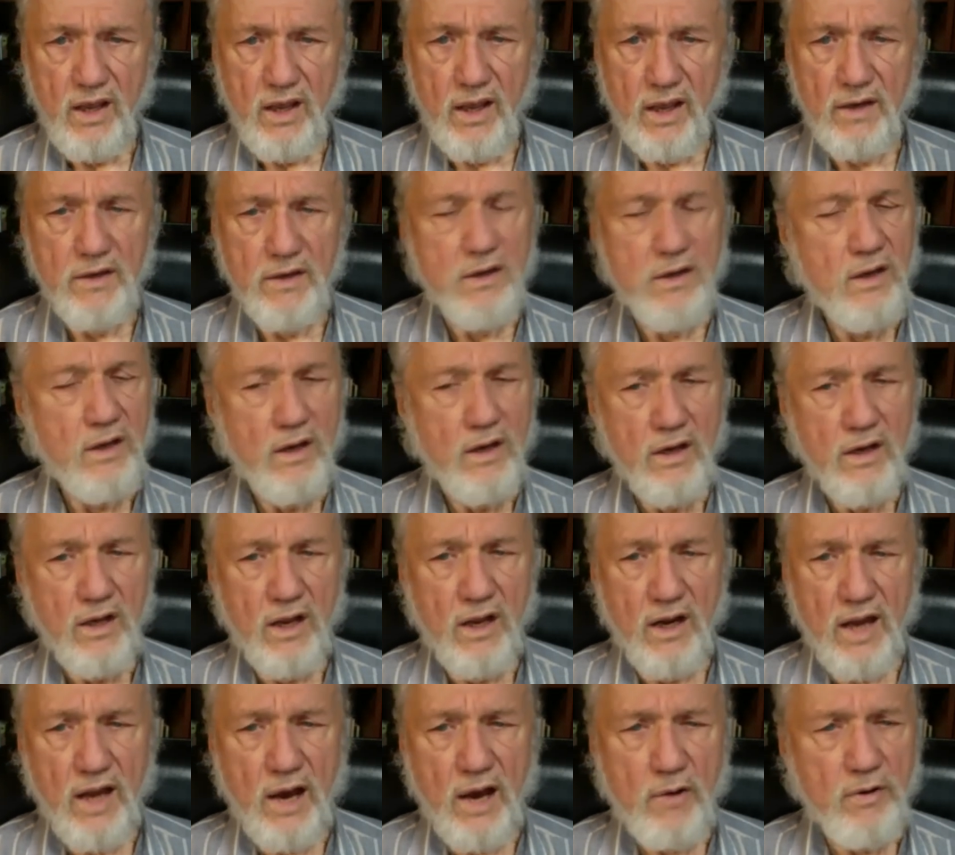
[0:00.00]
and
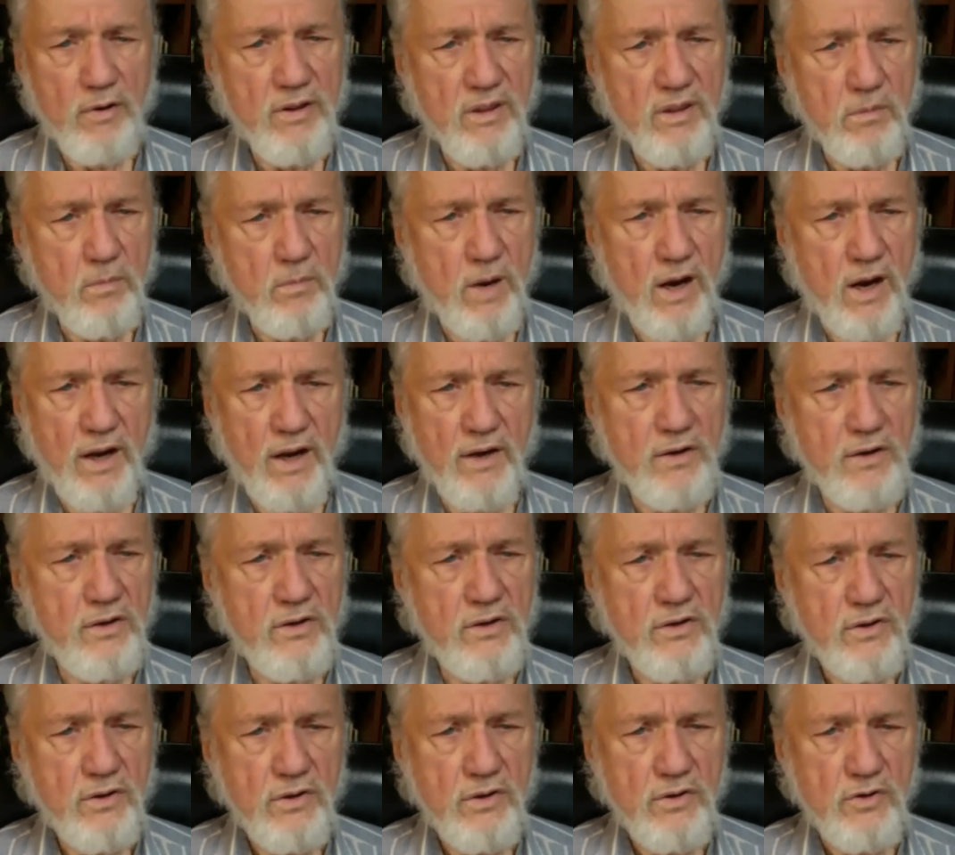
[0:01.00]
allowing the
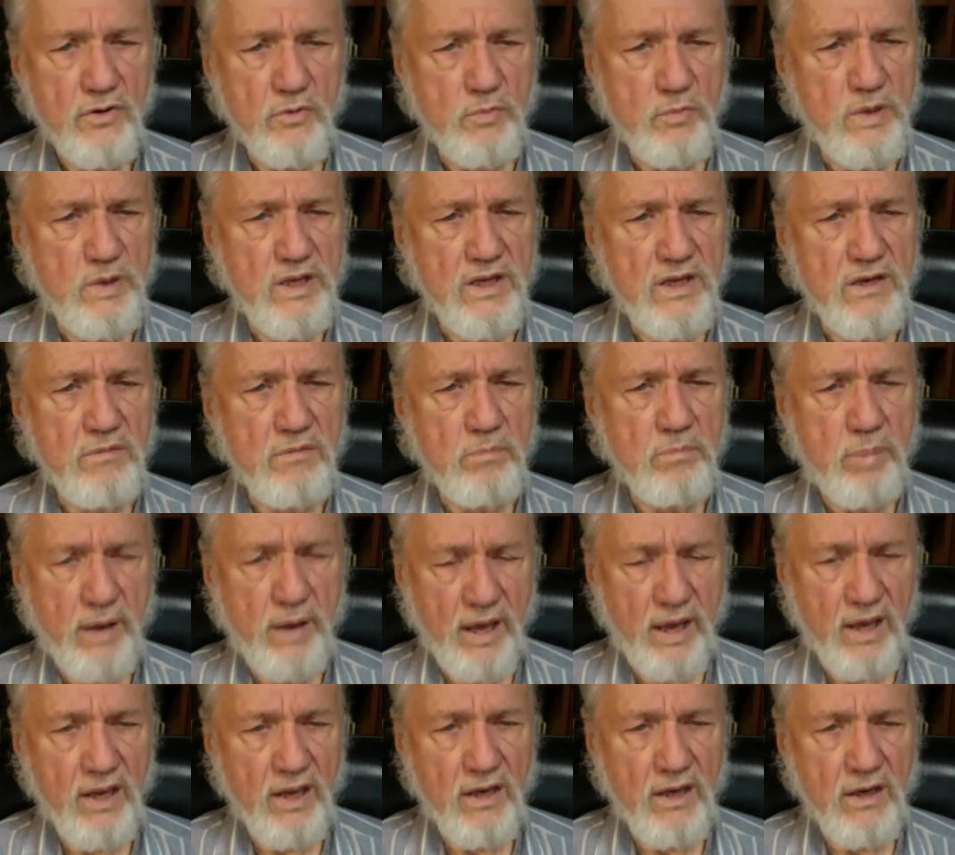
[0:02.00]
mind to be in
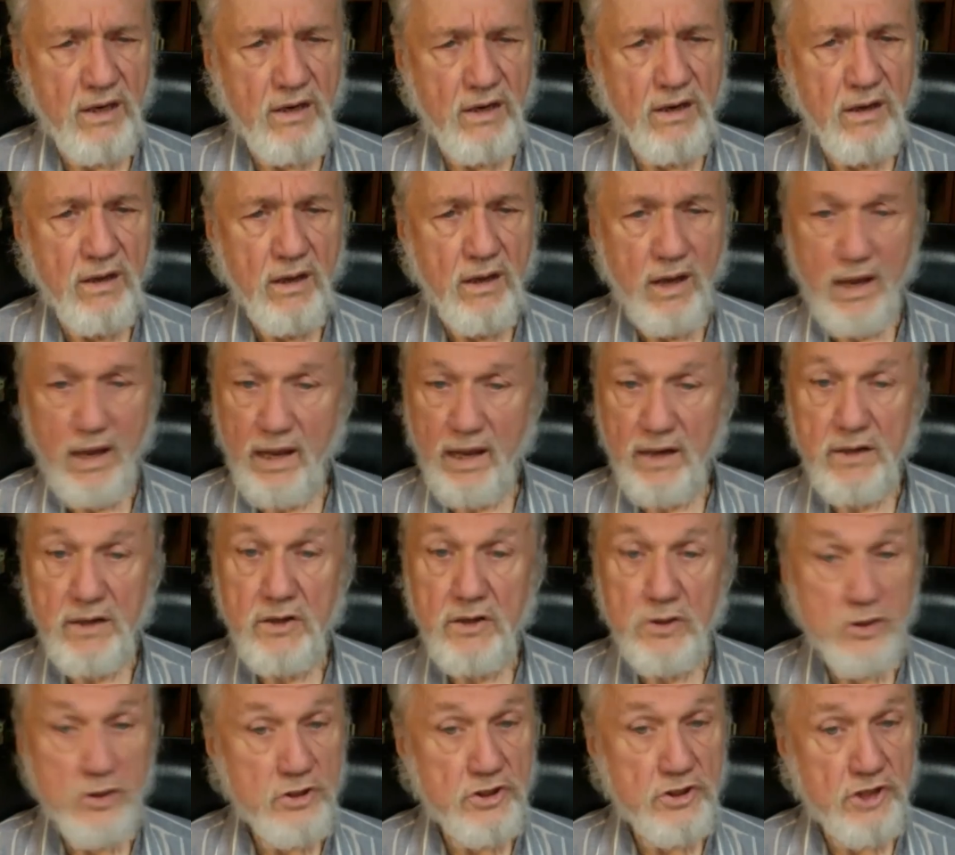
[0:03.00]
pain
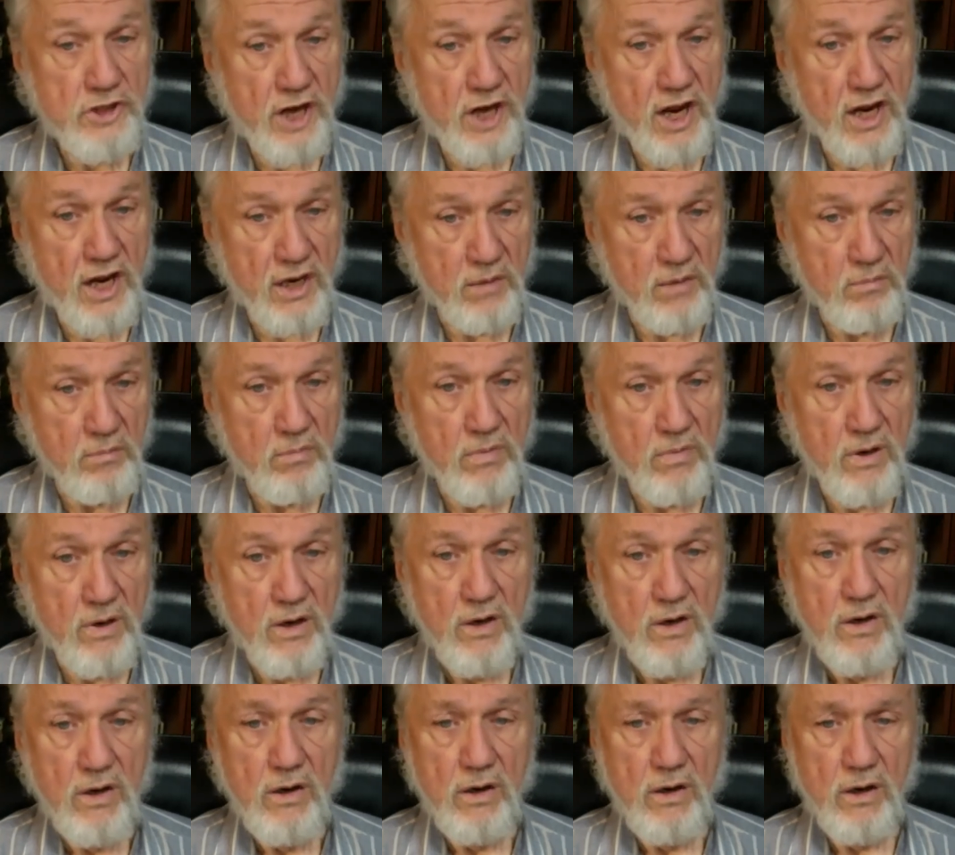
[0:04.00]
and shame
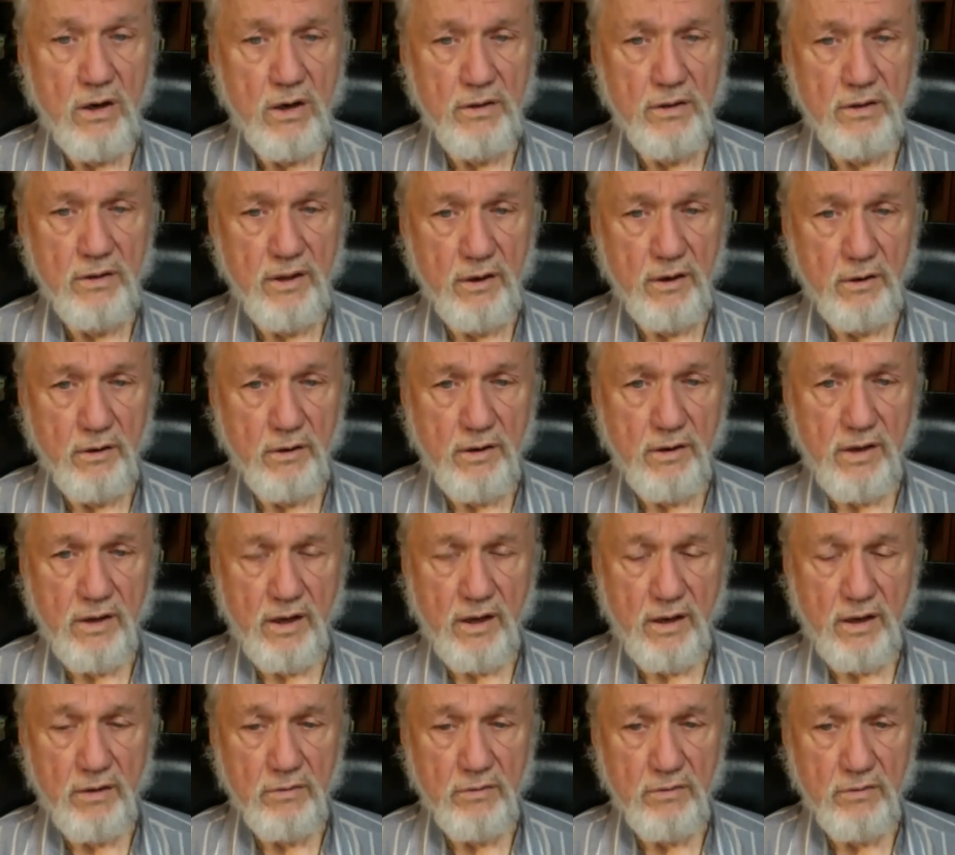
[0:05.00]
on their
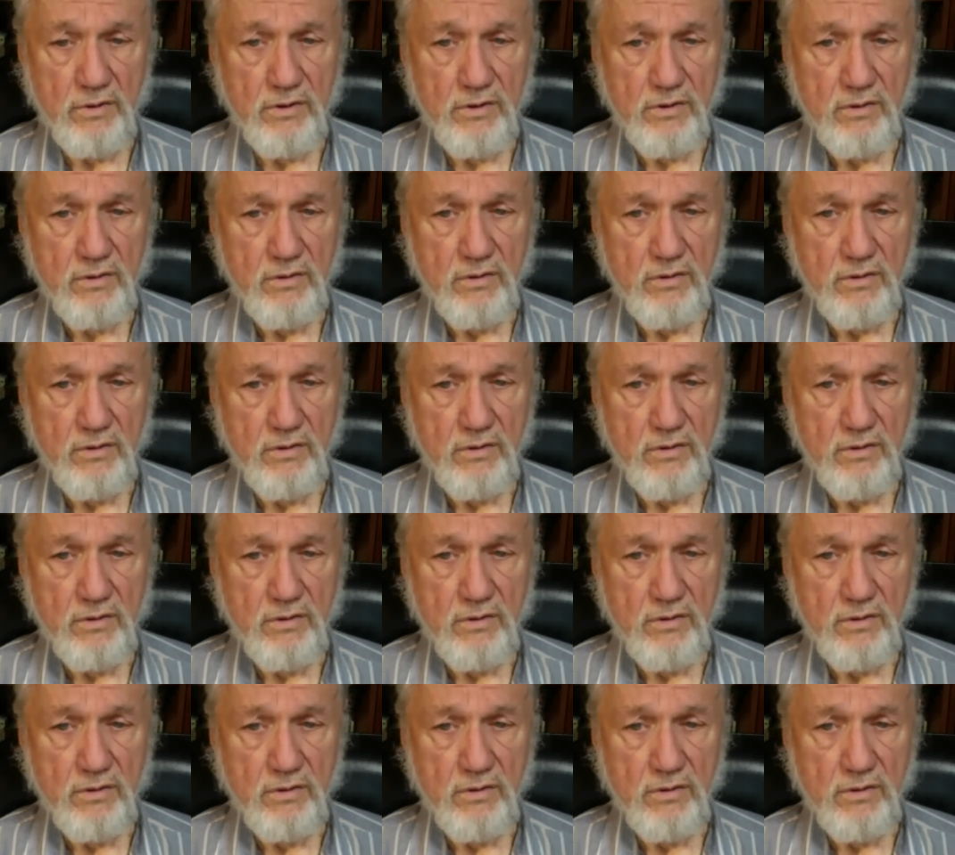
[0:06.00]
account.